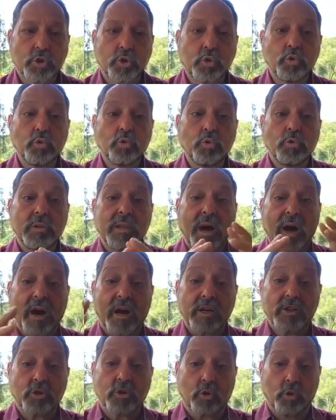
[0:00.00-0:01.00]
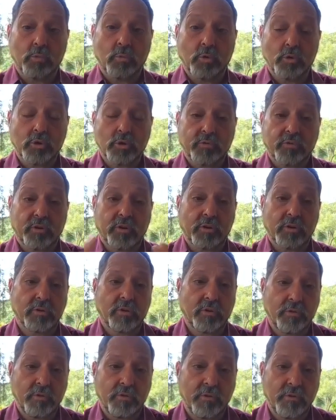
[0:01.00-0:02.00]
too large almost for
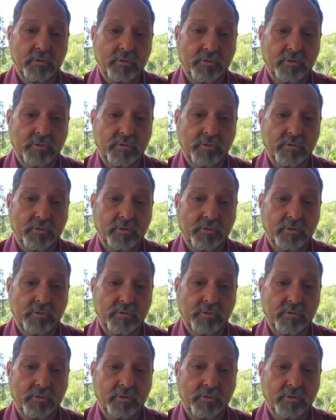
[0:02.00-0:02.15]
the